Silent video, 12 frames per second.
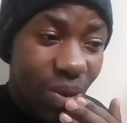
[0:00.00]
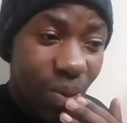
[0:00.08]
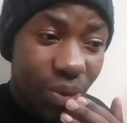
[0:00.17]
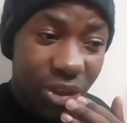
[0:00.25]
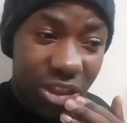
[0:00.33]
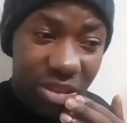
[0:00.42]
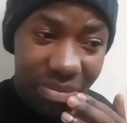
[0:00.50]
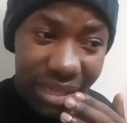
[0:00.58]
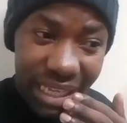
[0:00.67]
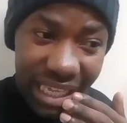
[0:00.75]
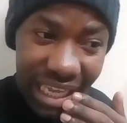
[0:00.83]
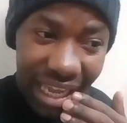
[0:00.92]
With
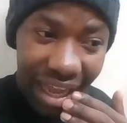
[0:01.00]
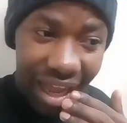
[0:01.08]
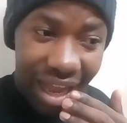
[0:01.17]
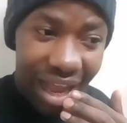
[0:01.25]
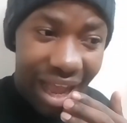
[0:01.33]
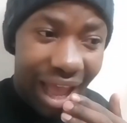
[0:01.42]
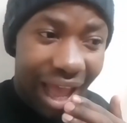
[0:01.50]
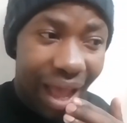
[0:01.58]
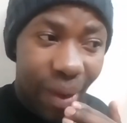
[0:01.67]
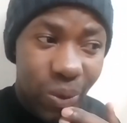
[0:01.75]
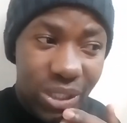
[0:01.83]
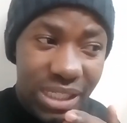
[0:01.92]
me,
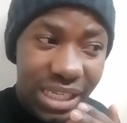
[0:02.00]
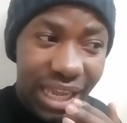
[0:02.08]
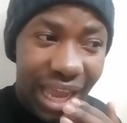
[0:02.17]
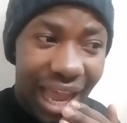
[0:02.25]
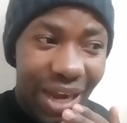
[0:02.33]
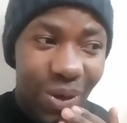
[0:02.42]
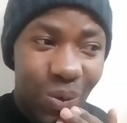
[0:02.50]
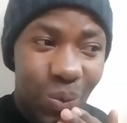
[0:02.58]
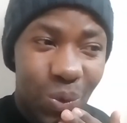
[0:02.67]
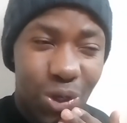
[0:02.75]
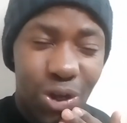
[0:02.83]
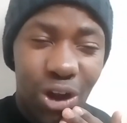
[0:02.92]
I would say I
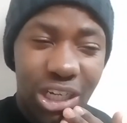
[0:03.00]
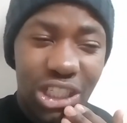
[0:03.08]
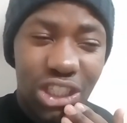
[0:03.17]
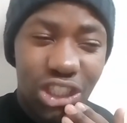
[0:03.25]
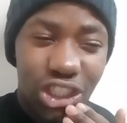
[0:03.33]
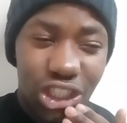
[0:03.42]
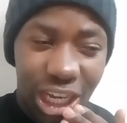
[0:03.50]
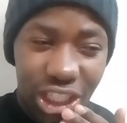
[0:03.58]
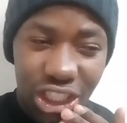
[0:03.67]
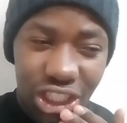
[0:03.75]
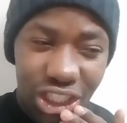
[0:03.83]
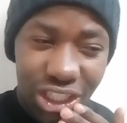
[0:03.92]
would not
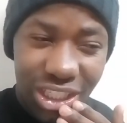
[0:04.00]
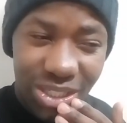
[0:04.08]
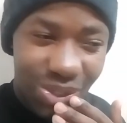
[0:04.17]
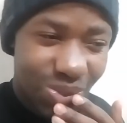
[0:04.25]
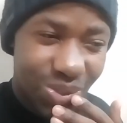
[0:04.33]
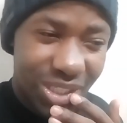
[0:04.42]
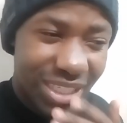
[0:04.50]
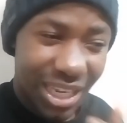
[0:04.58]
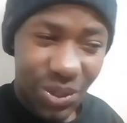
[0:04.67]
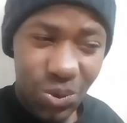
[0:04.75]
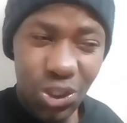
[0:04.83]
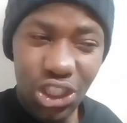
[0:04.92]
judge the student.
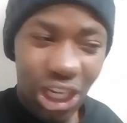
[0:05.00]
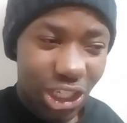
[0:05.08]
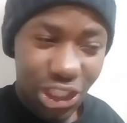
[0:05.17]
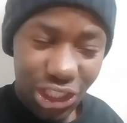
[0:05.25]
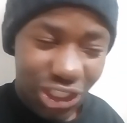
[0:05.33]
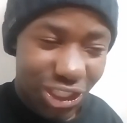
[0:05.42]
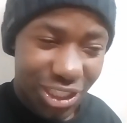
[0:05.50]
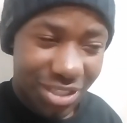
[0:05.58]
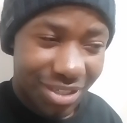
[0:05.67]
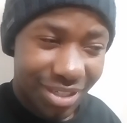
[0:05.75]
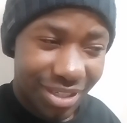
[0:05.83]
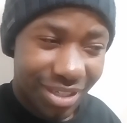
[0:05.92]
I don't judge
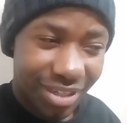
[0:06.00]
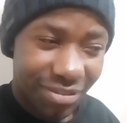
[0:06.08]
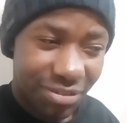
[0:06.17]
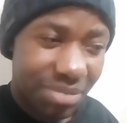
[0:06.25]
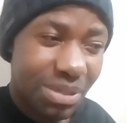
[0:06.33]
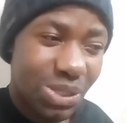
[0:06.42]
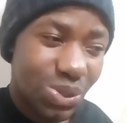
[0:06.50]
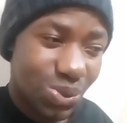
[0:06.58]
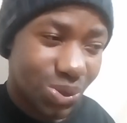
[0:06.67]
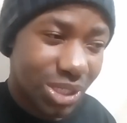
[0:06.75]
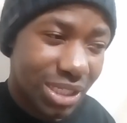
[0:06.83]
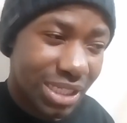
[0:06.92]
the female
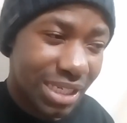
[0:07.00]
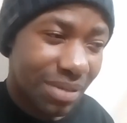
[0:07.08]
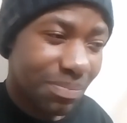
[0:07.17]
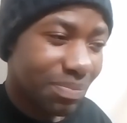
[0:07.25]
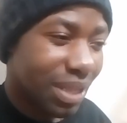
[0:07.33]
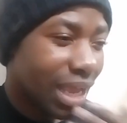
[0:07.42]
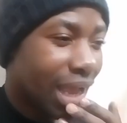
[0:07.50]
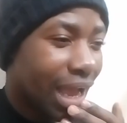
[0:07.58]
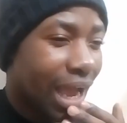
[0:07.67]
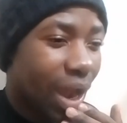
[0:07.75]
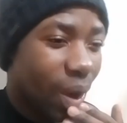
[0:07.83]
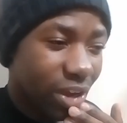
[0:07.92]
student.
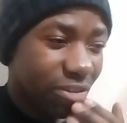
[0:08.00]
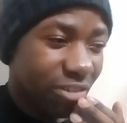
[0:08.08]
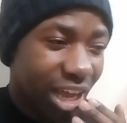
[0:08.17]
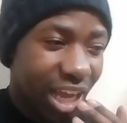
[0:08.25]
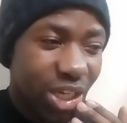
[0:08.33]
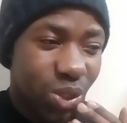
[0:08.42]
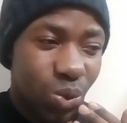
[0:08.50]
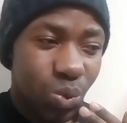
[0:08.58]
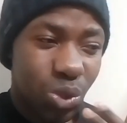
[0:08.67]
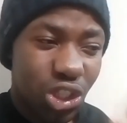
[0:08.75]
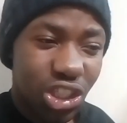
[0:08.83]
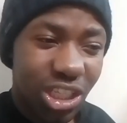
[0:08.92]
However, I do
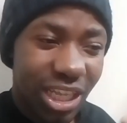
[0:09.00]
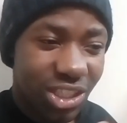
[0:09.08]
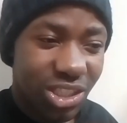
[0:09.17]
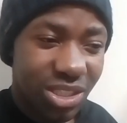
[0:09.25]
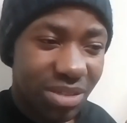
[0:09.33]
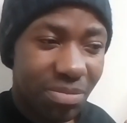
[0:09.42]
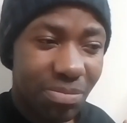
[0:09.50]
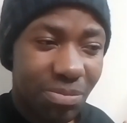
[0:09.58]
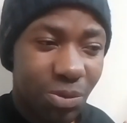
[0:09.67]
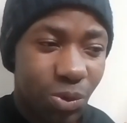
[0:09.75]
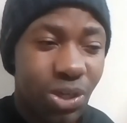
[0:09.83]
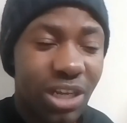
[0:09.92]
wish that she
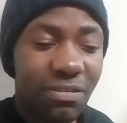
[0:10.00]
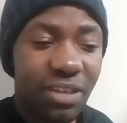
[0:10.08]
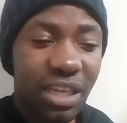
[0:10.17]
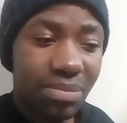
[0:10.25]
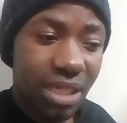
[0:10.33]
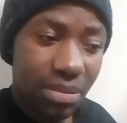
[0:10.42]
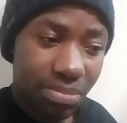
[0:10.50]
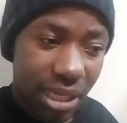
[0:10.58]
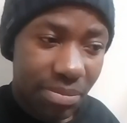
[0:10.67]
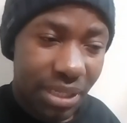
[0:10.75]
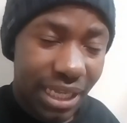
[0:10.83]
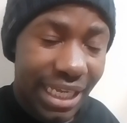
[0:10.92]
could have kept the
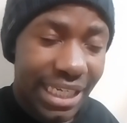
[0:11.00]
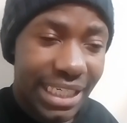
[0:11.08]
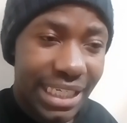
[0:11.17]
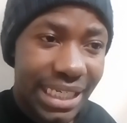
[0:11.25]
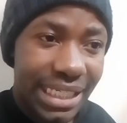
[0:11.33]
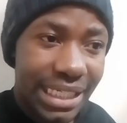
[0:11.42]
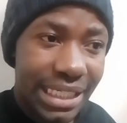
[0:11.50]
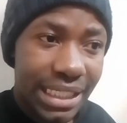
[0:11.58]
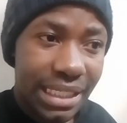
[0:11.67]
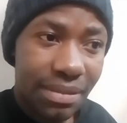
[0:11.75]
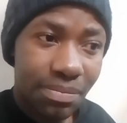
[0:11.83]
baby and then